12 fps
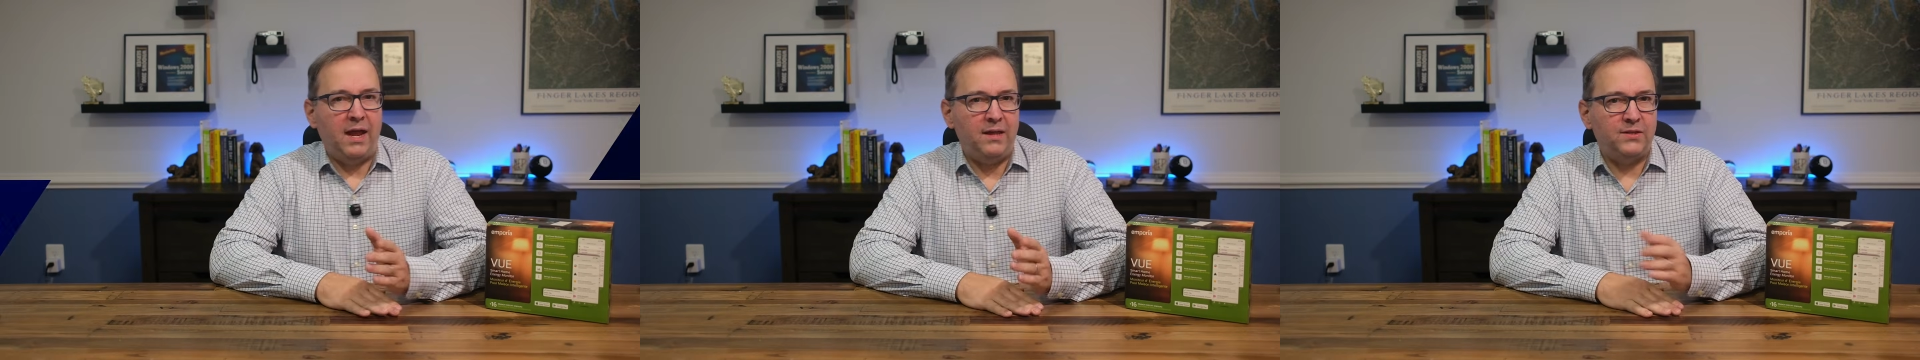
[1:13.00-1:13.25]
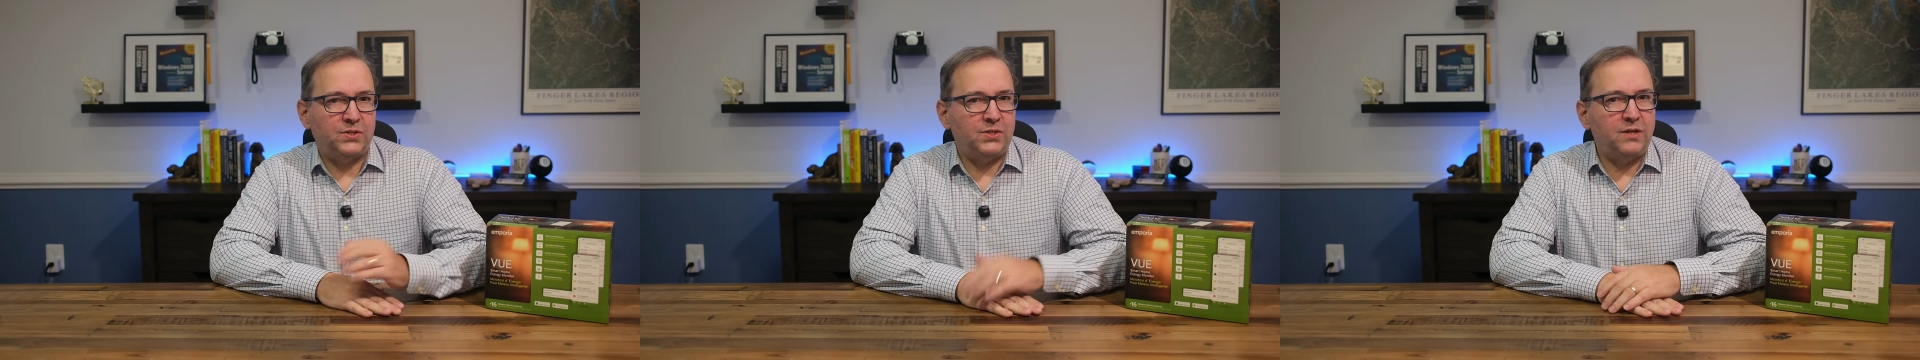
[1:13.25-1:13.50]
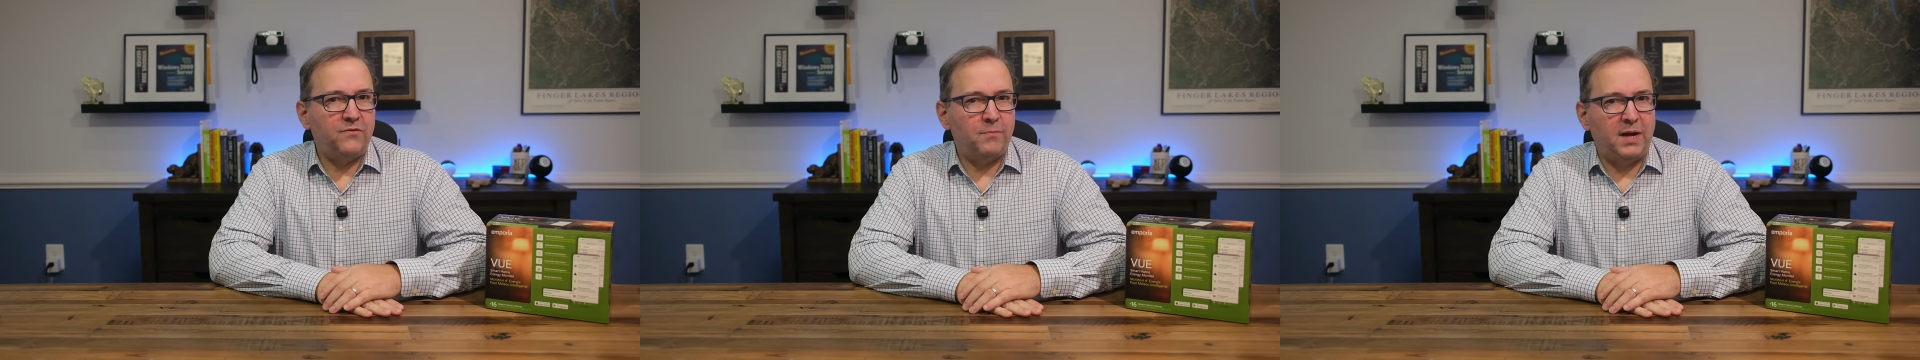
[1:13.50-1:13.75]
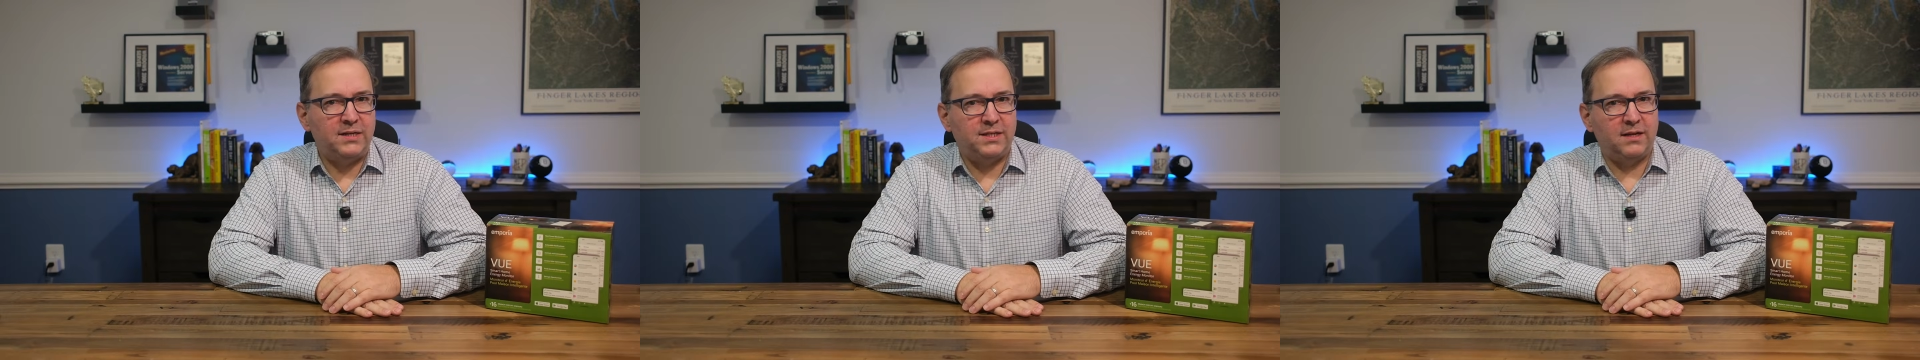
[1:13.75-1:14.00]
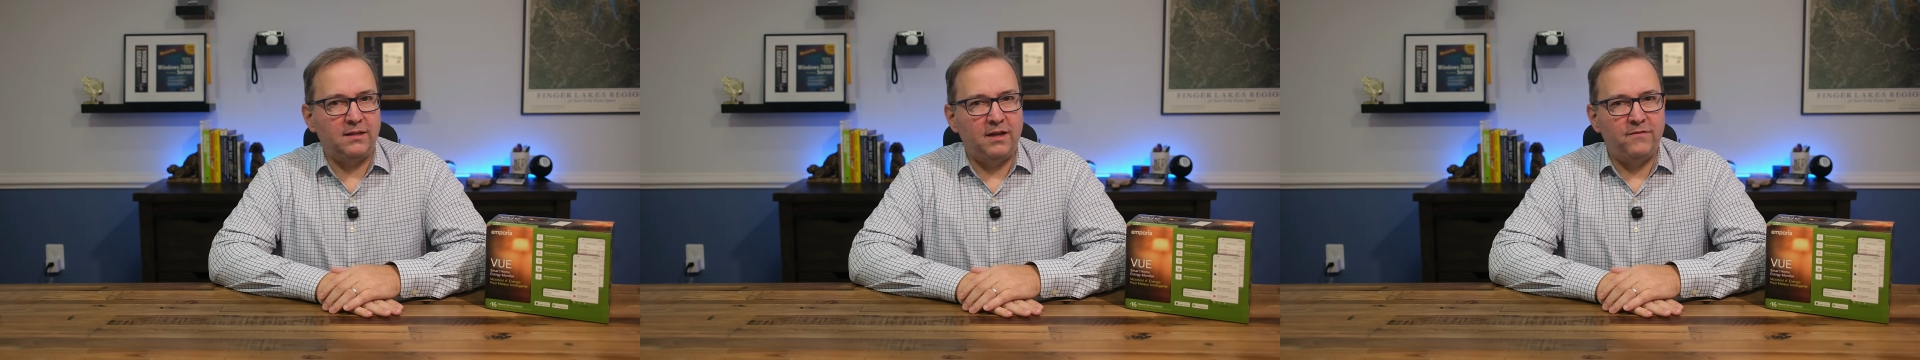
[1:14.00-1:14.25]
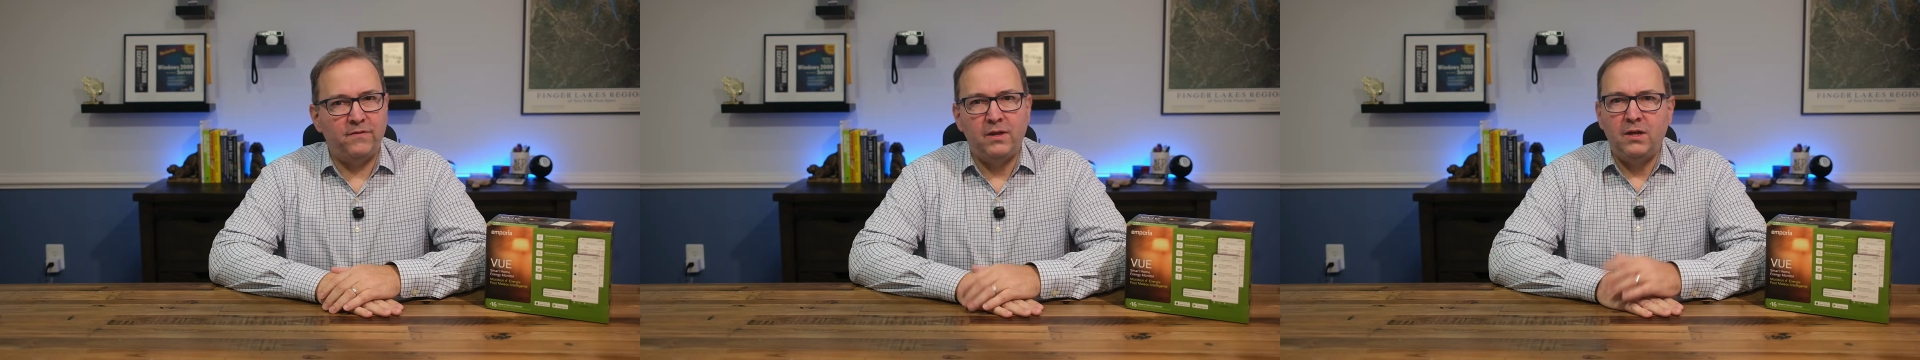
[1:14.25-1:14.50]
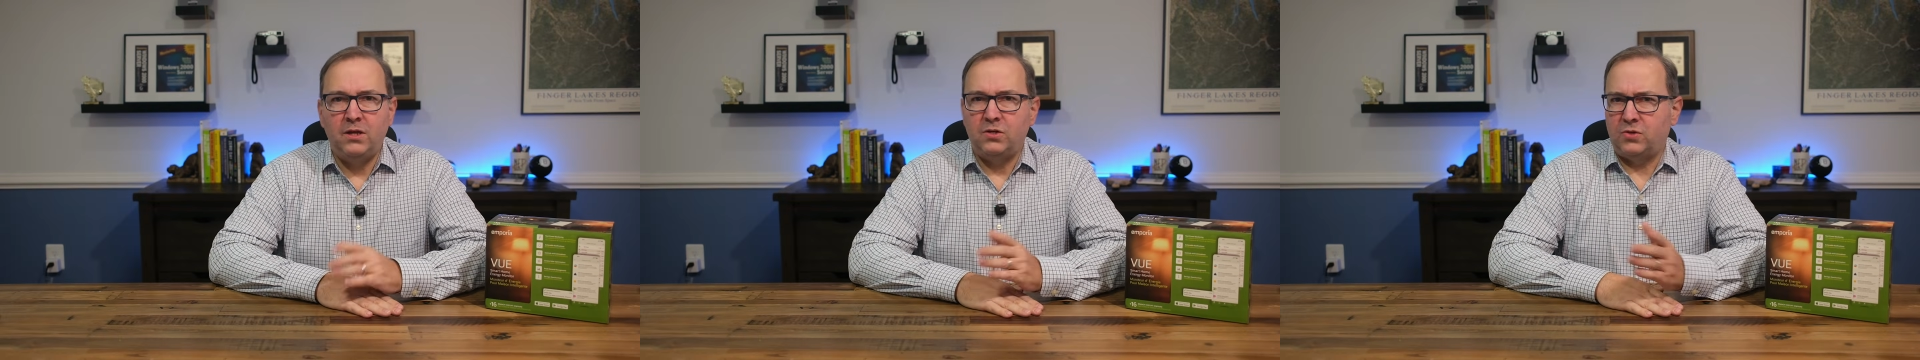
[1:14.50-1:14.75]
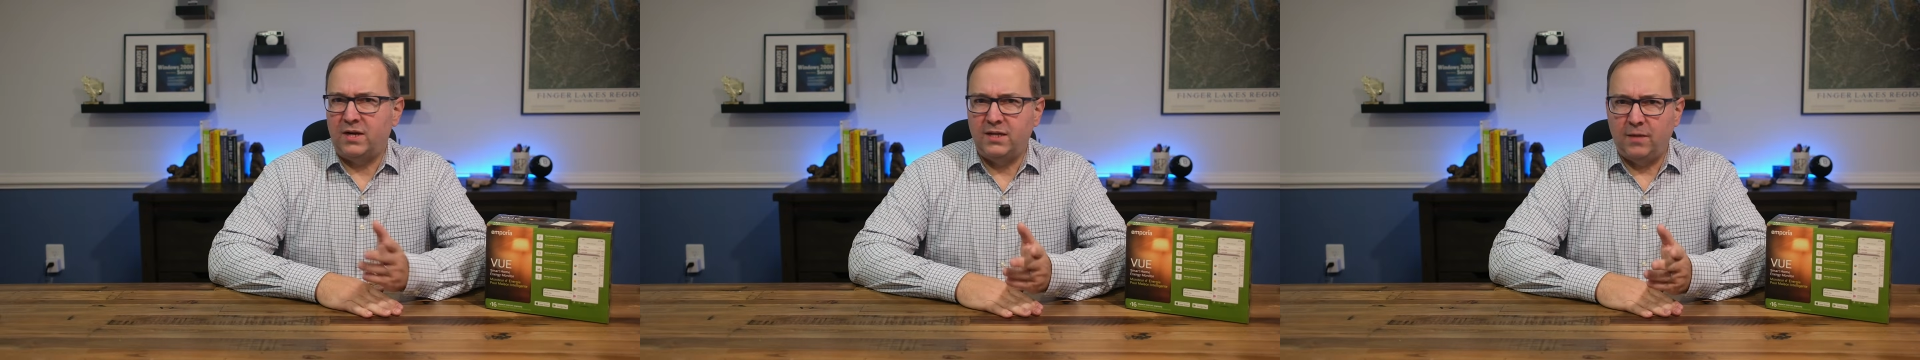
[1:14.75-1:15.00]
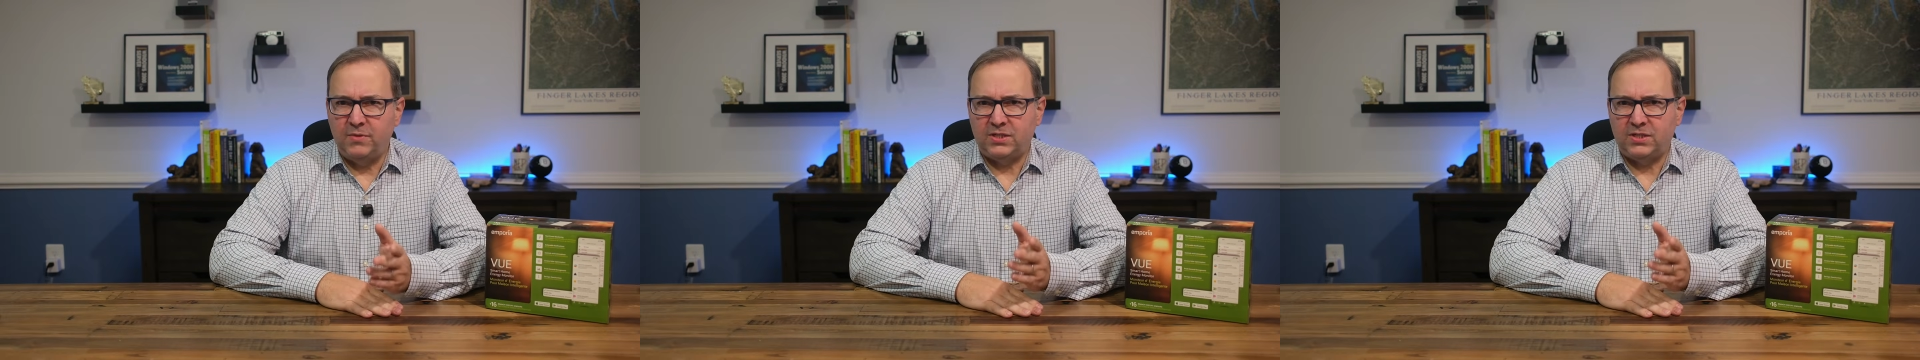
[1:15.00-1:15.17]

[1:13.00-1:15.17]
this is Doug from High Tech Life, trying to help you